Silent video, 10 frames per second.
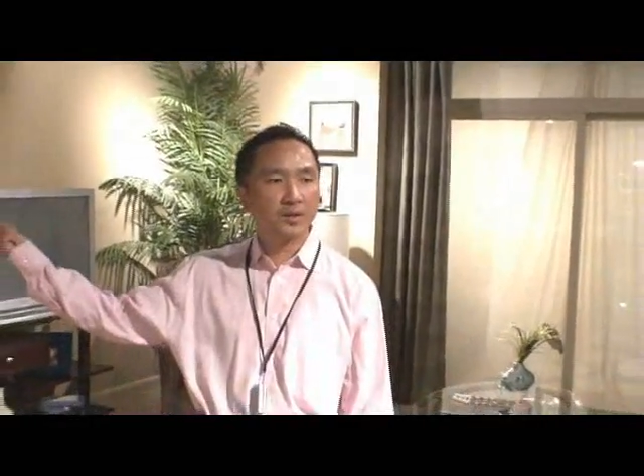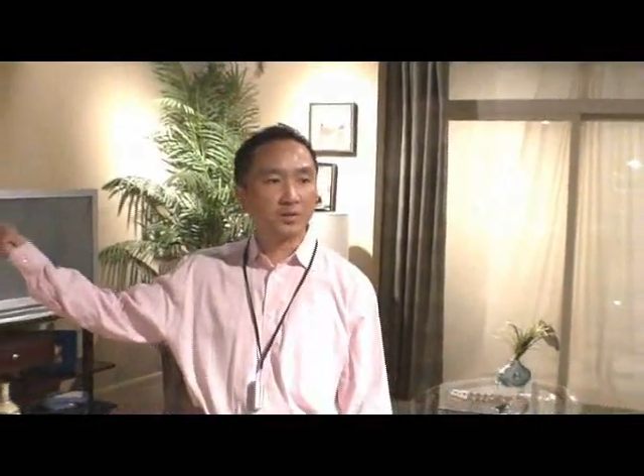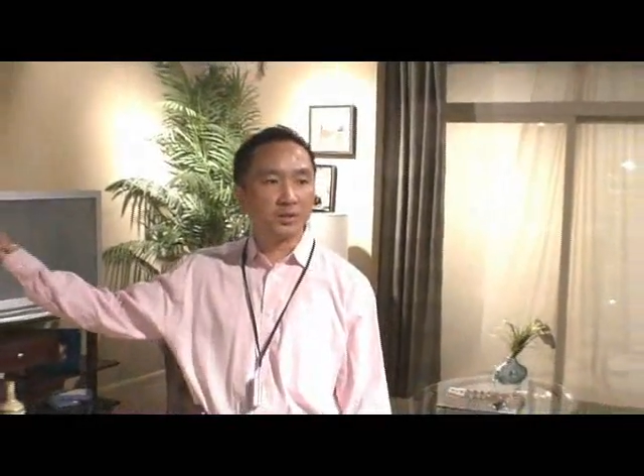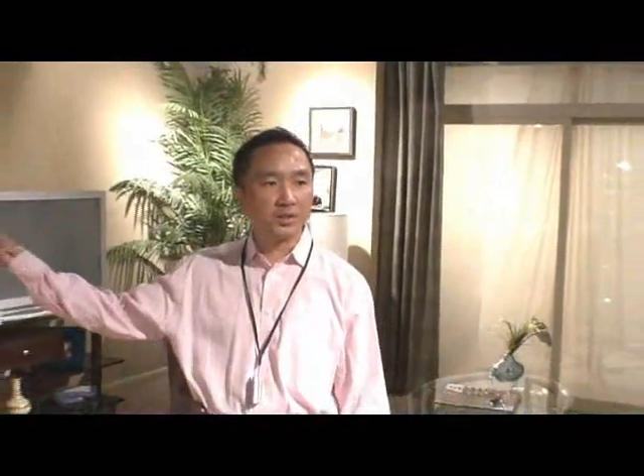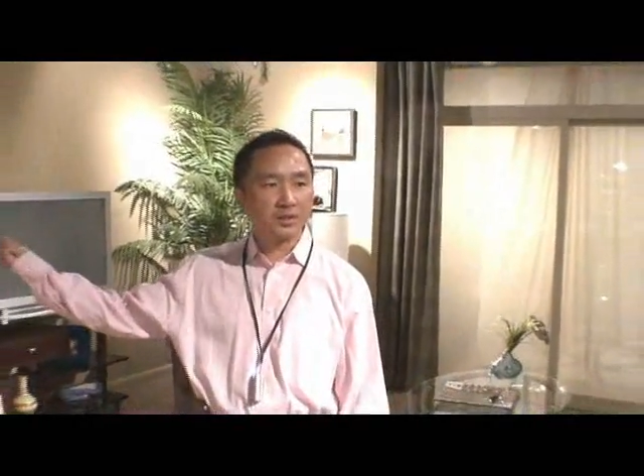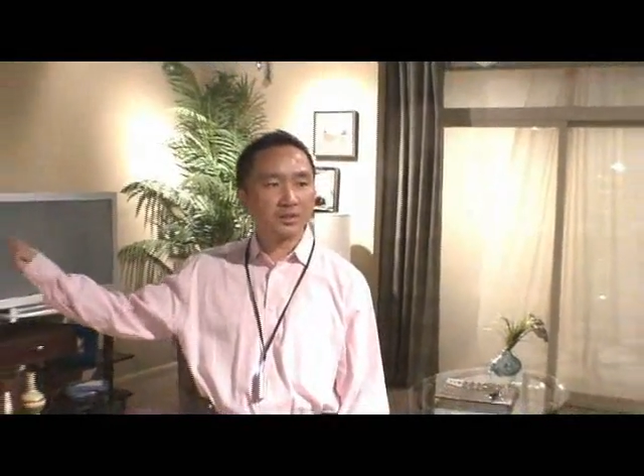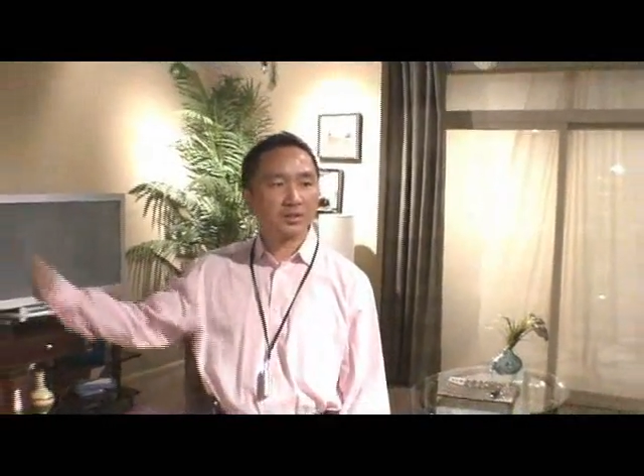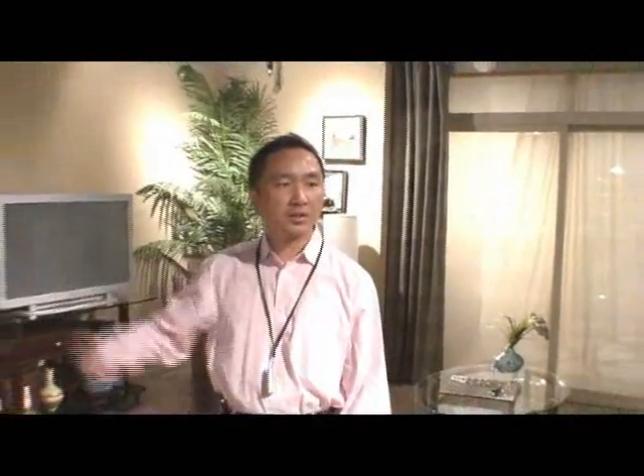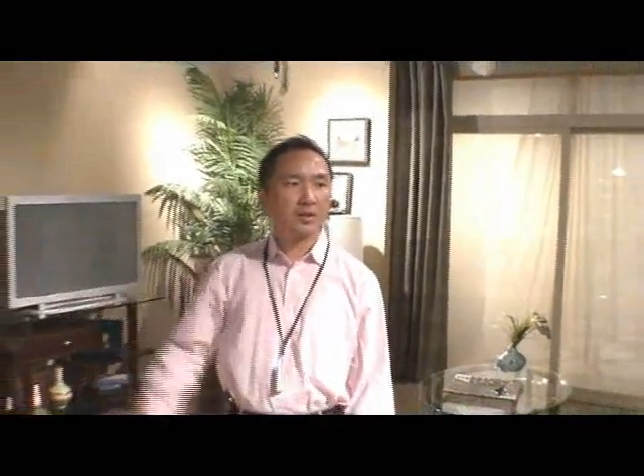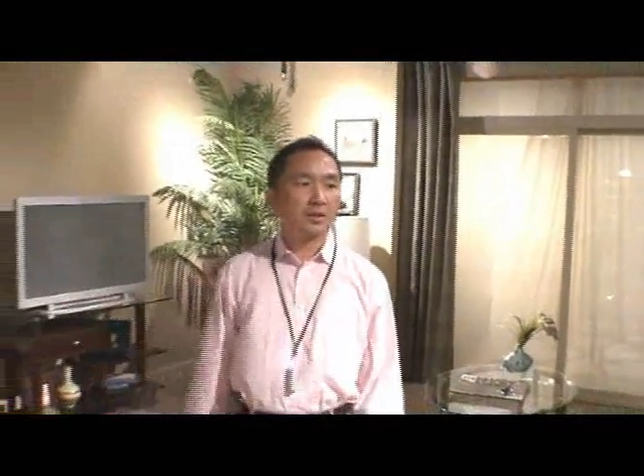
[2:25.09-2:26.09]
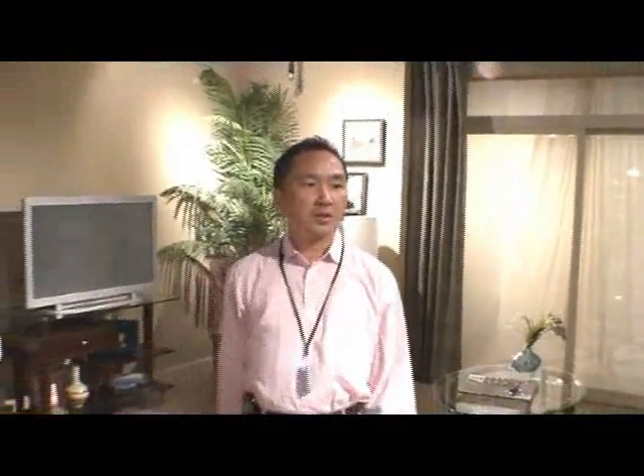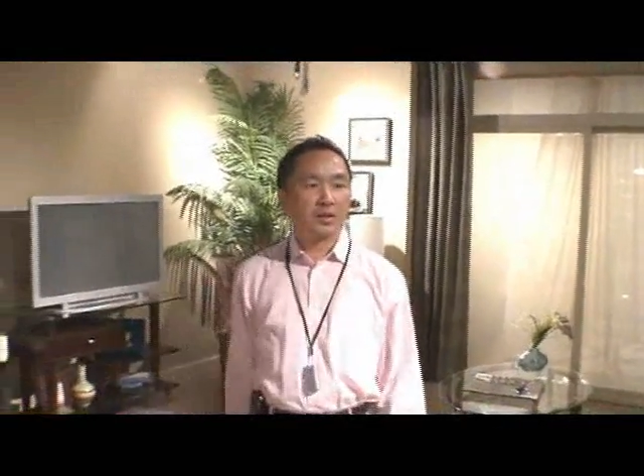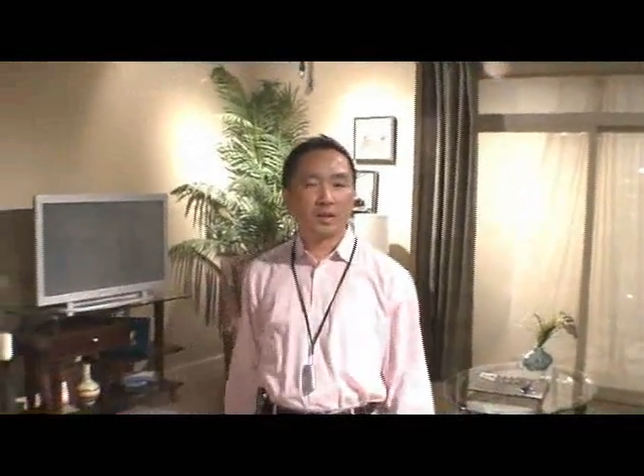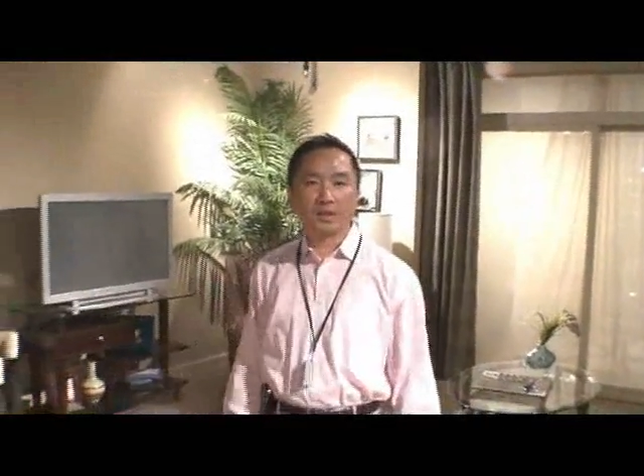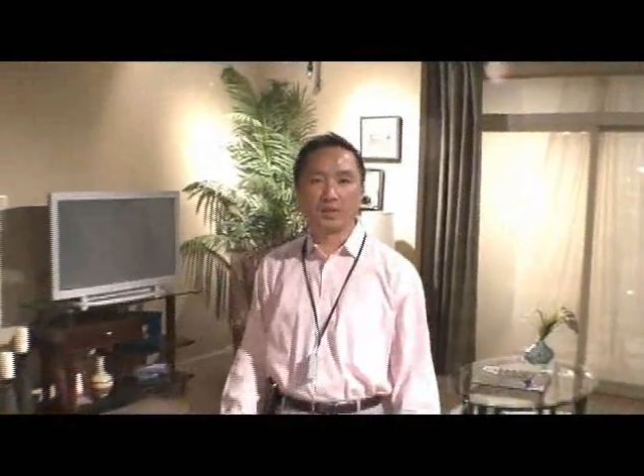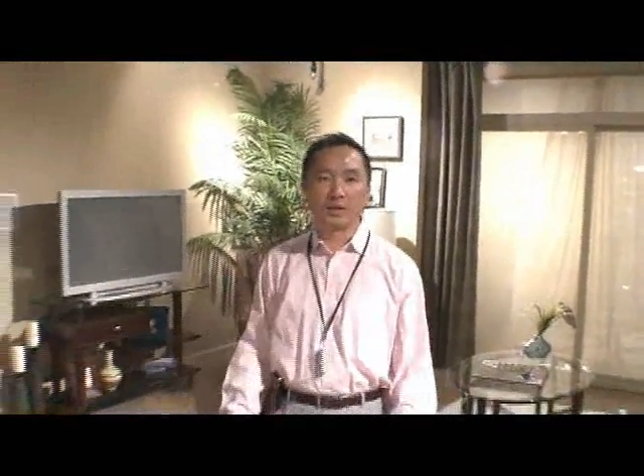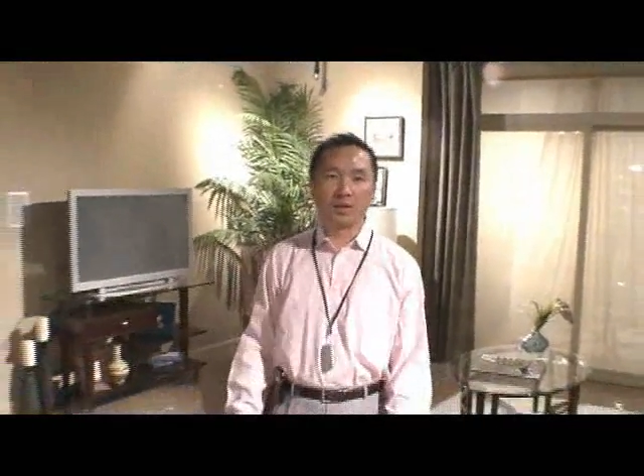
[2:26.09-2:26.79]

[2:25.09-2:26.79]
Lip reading: to the east, and